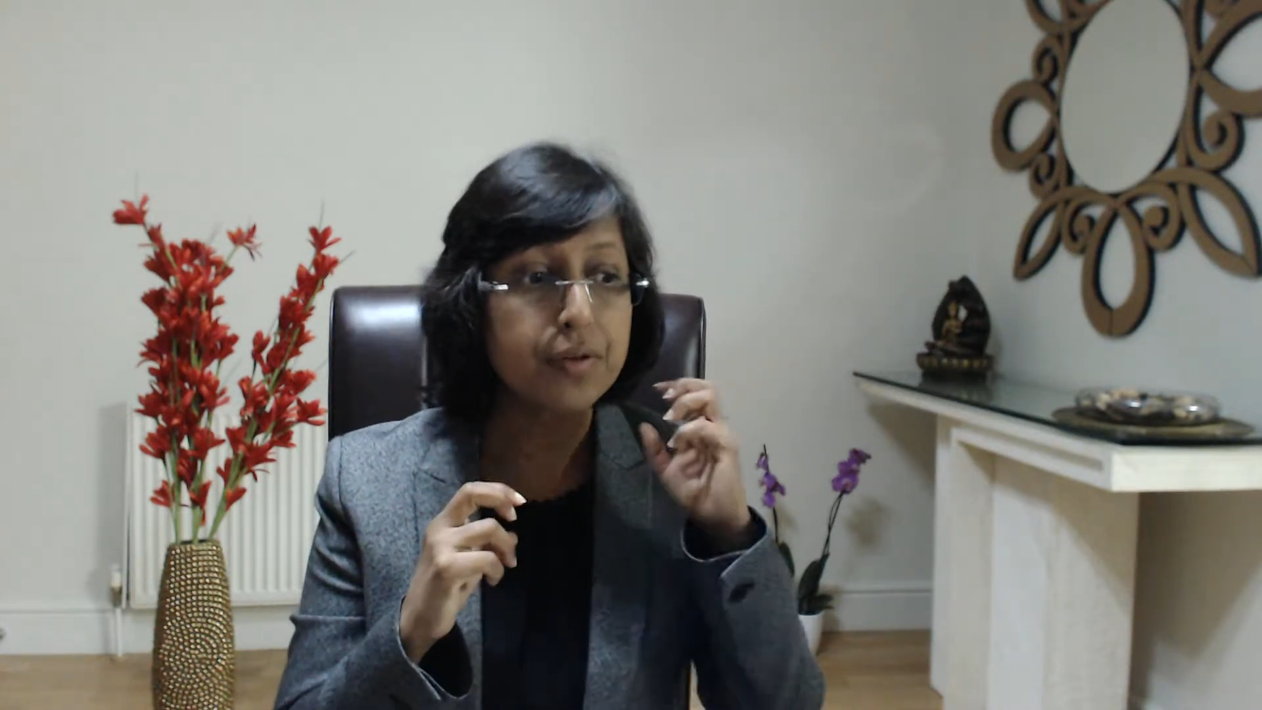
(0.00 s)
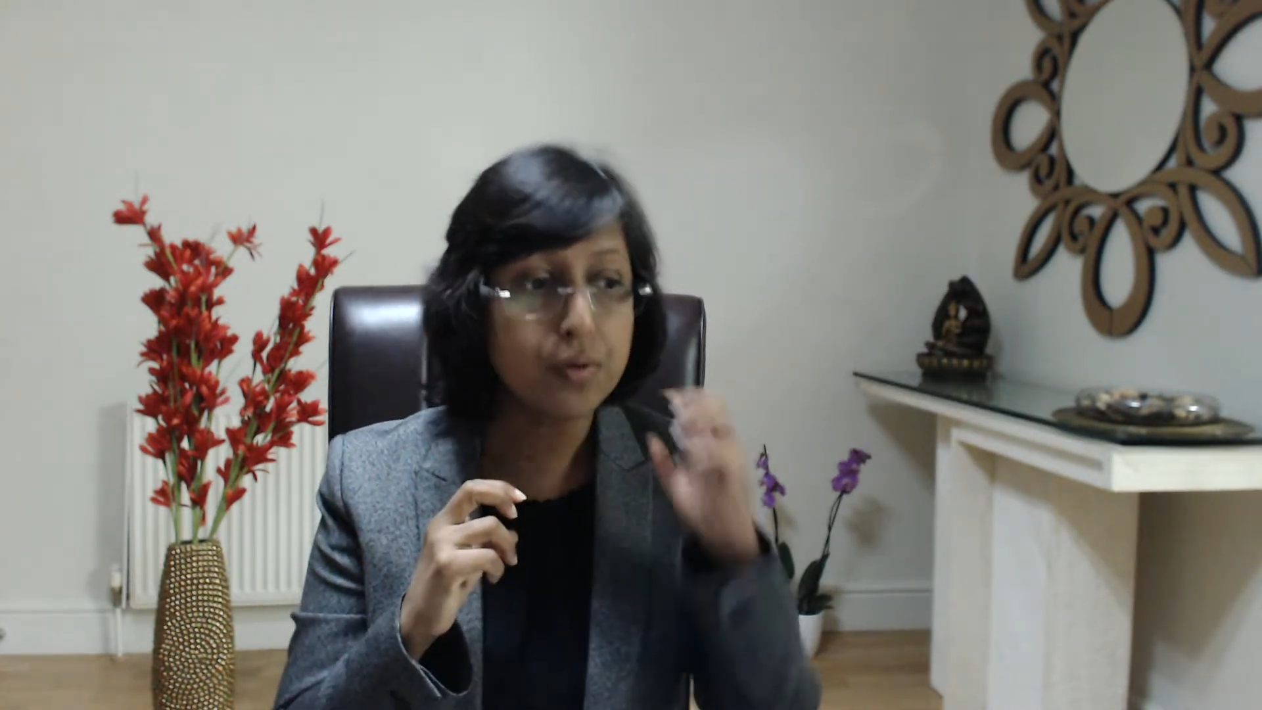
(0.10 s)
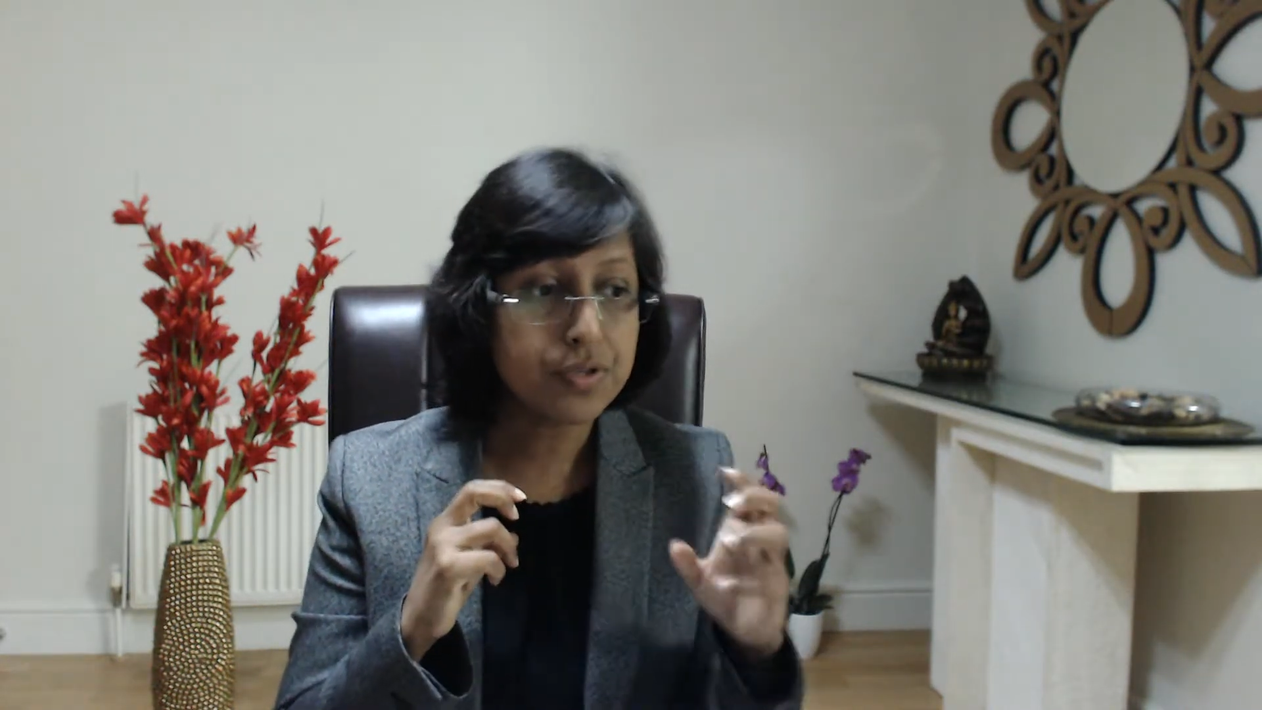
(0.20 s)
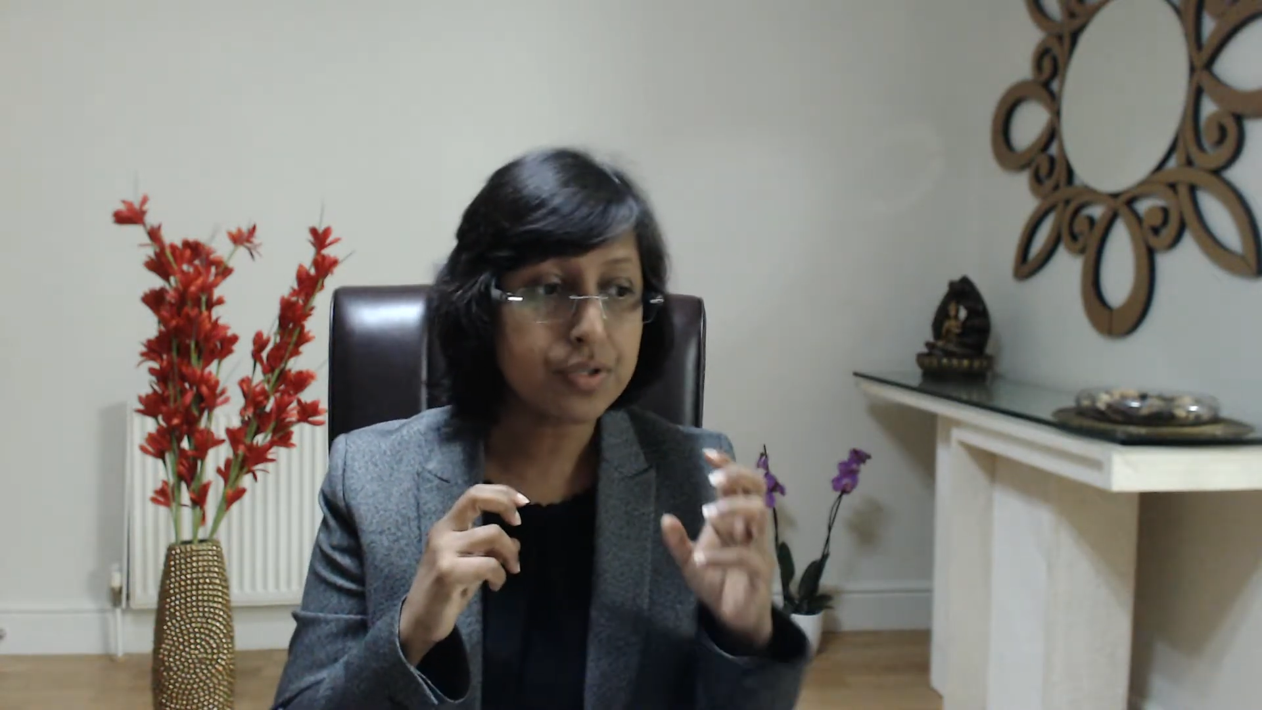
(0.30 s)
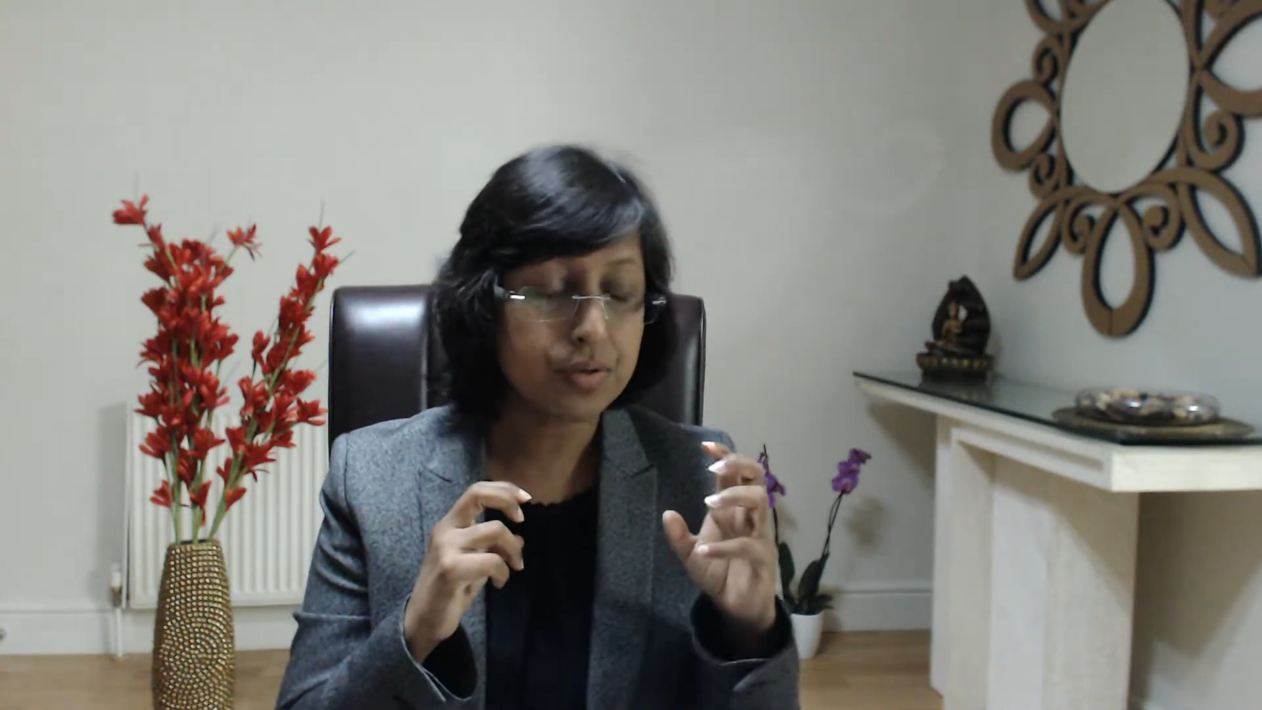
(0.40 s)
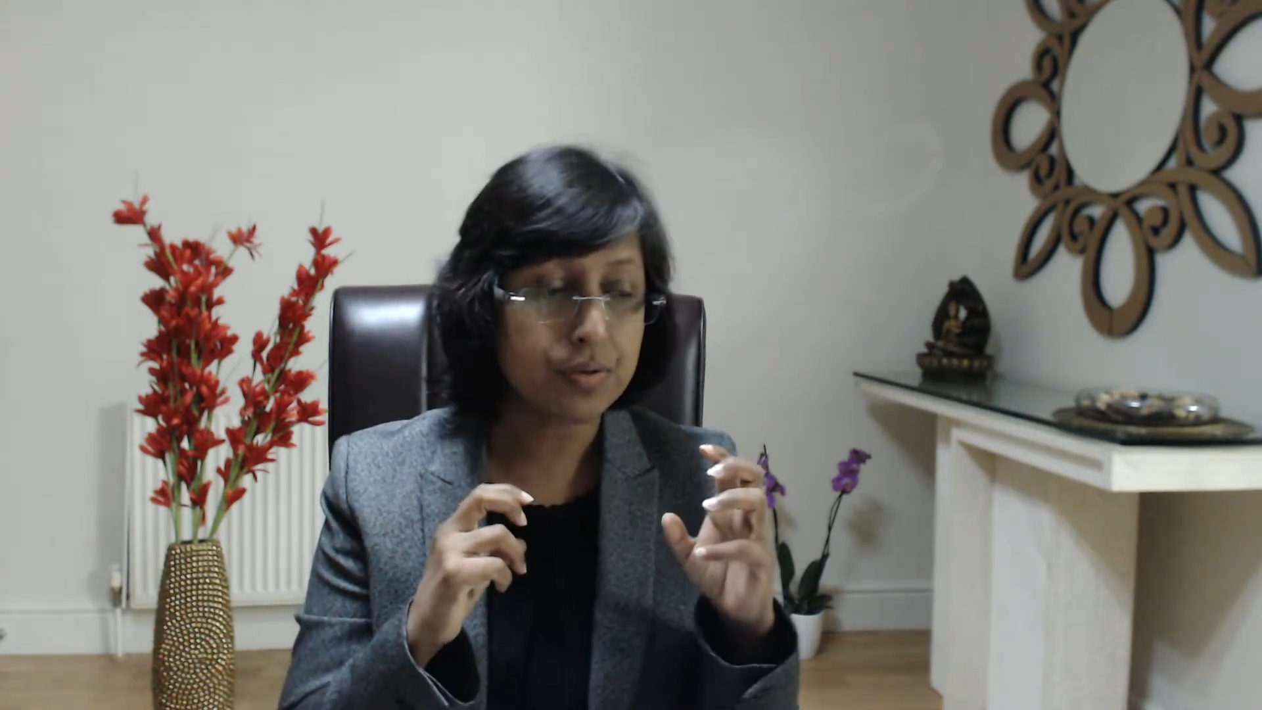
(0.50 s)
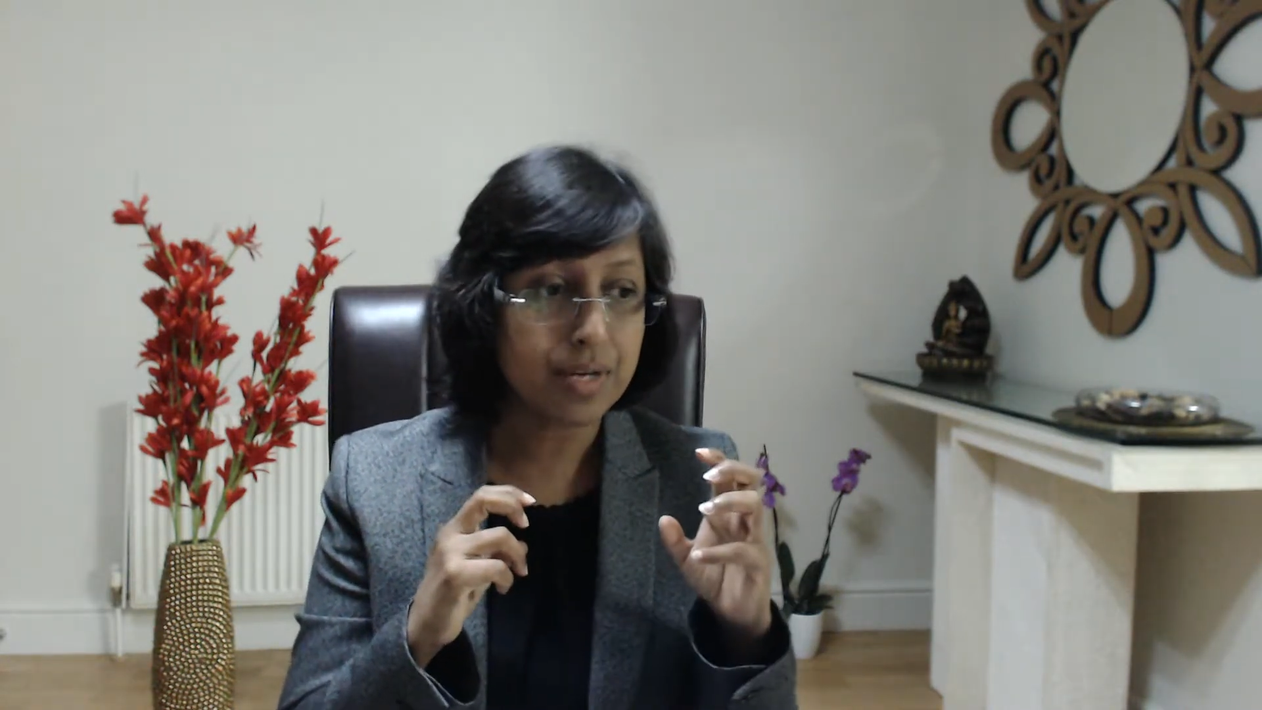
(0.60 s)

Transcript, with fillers: goes through